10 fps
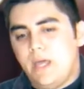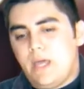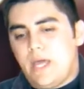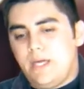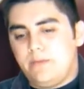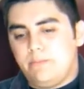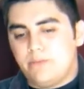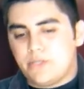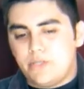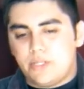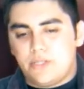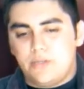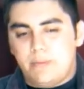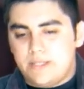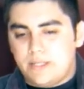And Brazilian
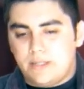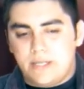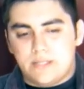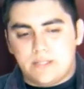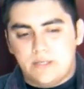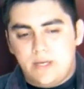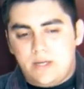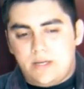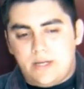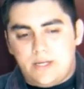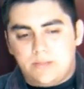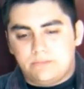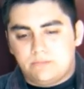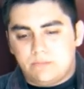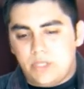Jiu-Jitsu basically is,
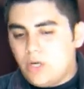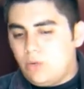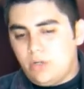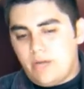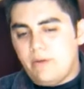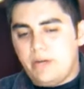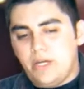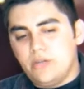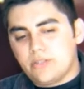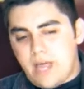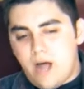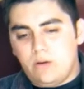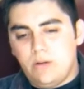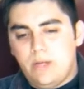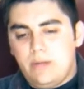you know, well, everybody knows
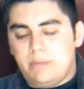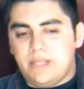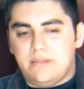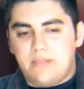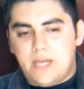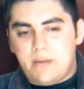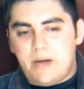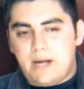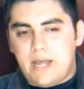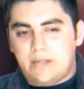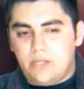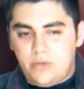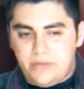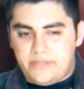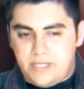now, but they think about it like
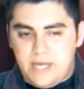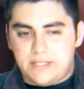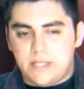the UFC.